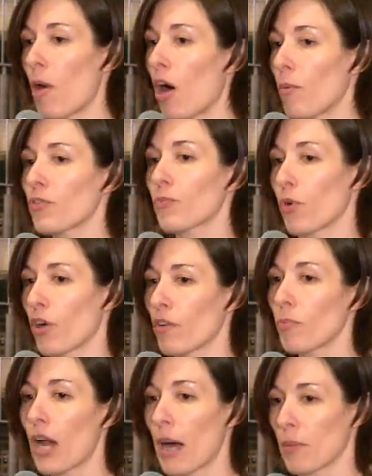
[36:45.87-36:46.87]
almost more of a
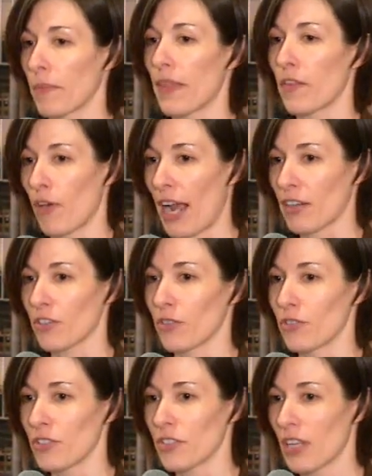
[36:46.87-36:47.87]
problem than the
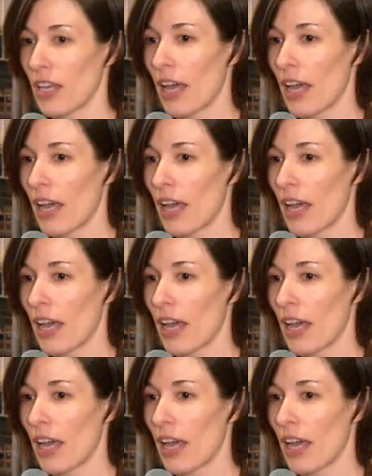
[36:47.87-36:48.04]
raccoons,